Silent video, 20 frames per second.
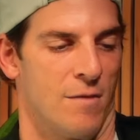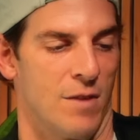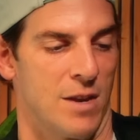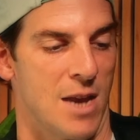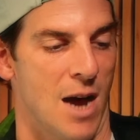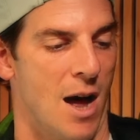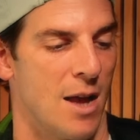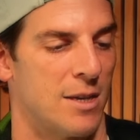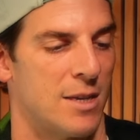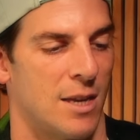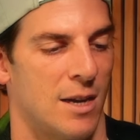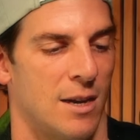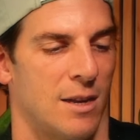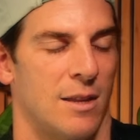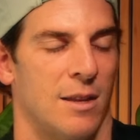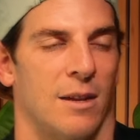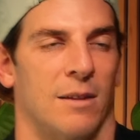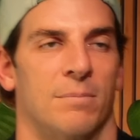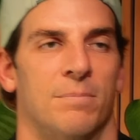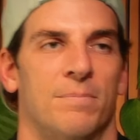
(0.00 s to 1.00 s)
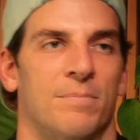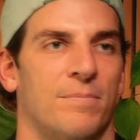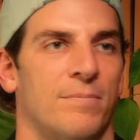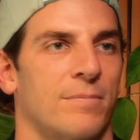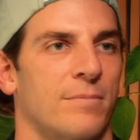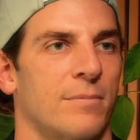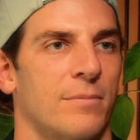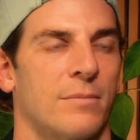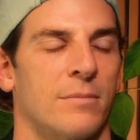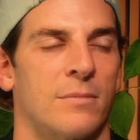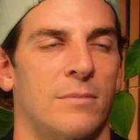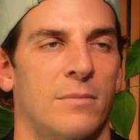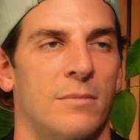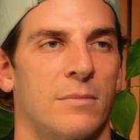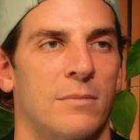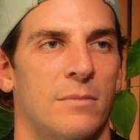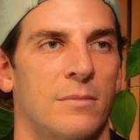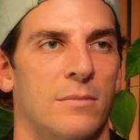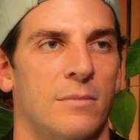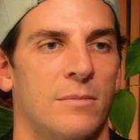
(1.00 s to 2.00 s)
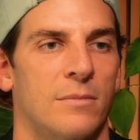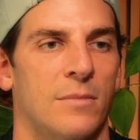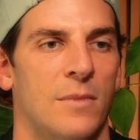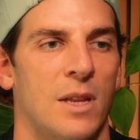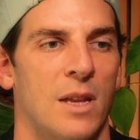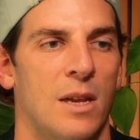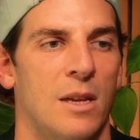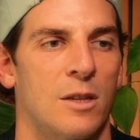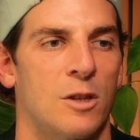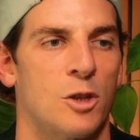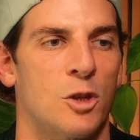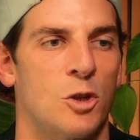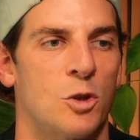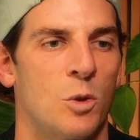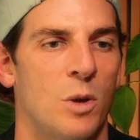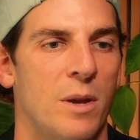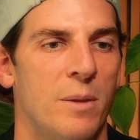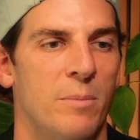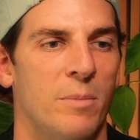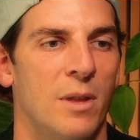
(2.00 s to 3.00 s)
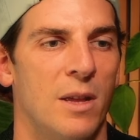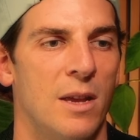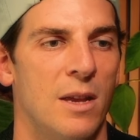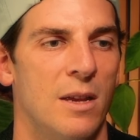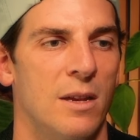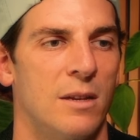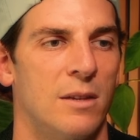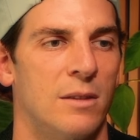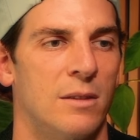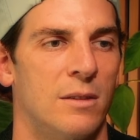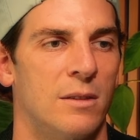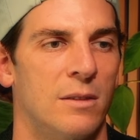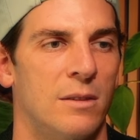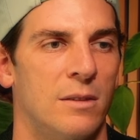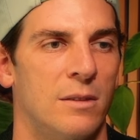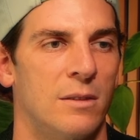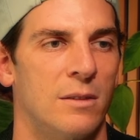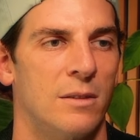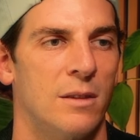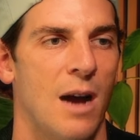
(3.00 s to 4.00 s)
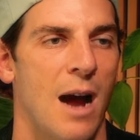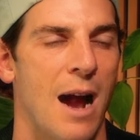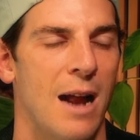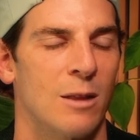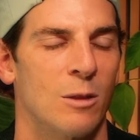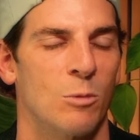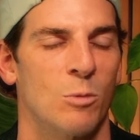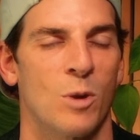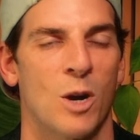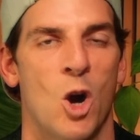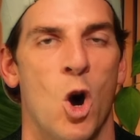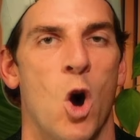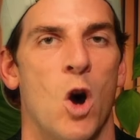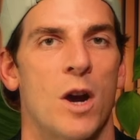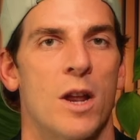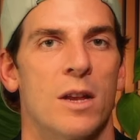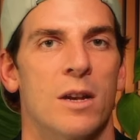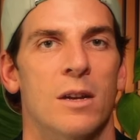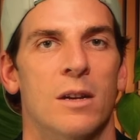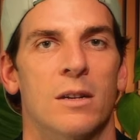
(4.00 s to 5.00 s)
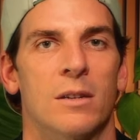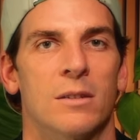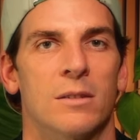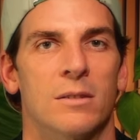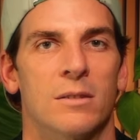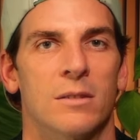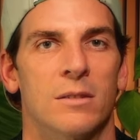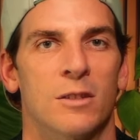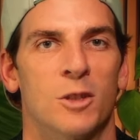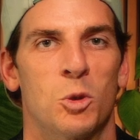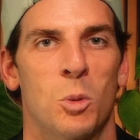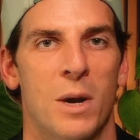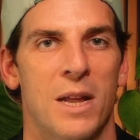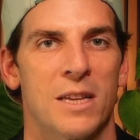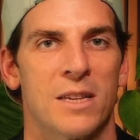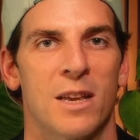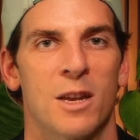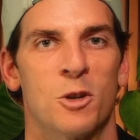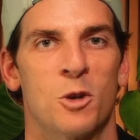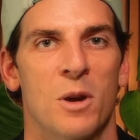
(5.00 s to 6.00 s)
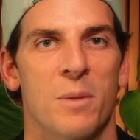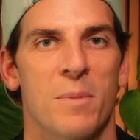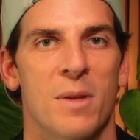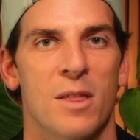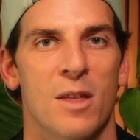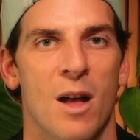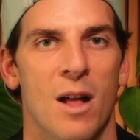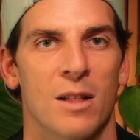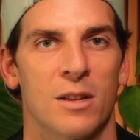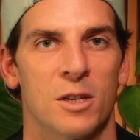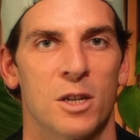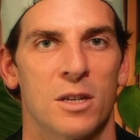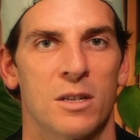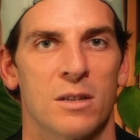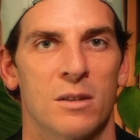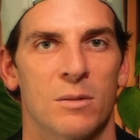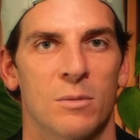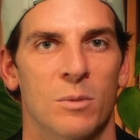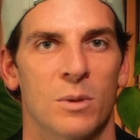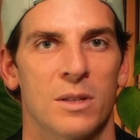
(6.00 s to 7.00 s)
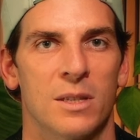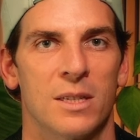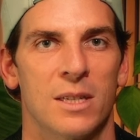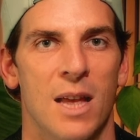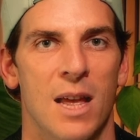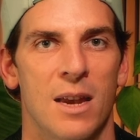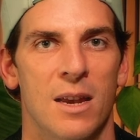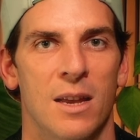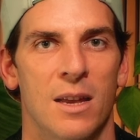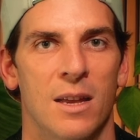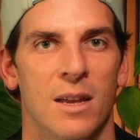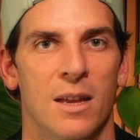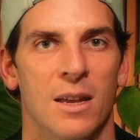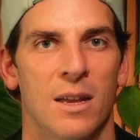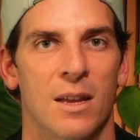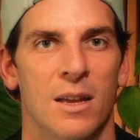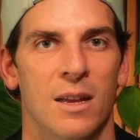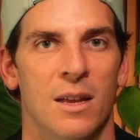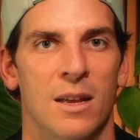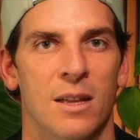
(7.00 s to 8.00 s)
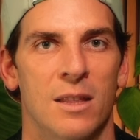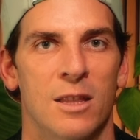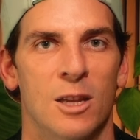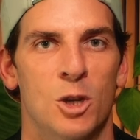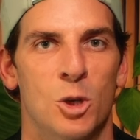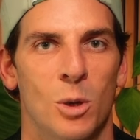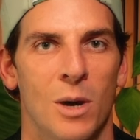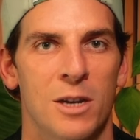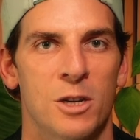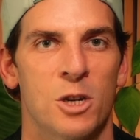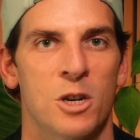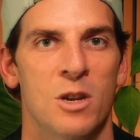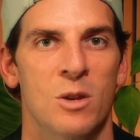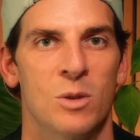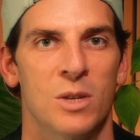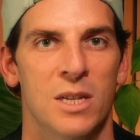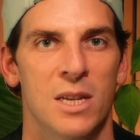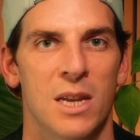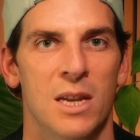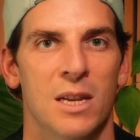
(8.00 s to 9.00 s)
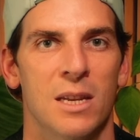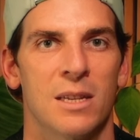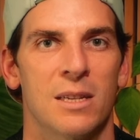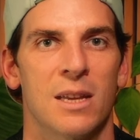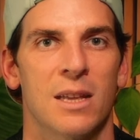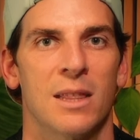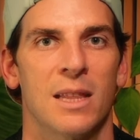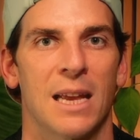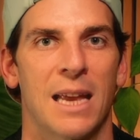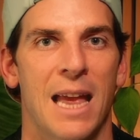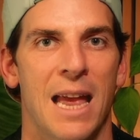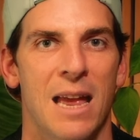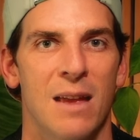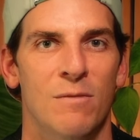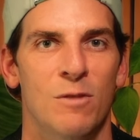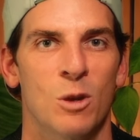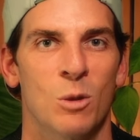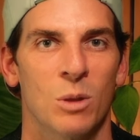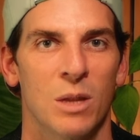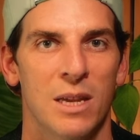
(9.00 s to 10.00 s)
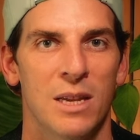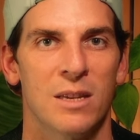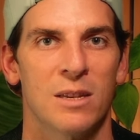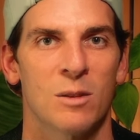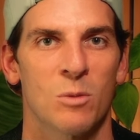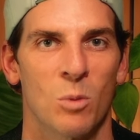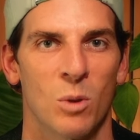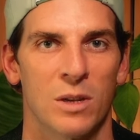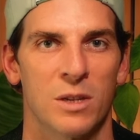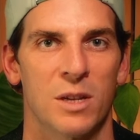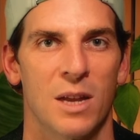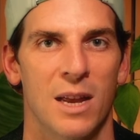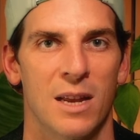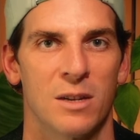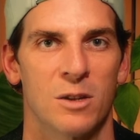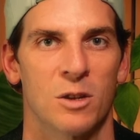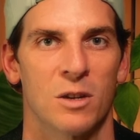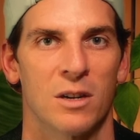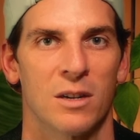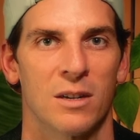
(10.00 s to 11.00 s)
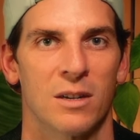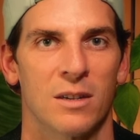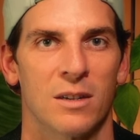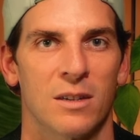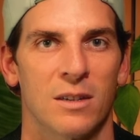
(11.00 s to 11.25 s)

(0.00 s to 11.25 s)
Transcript: Vedantin and the extremely highly regarded 20th century mythologist, once said, "The treasure you seek is in the cave you least want to enter."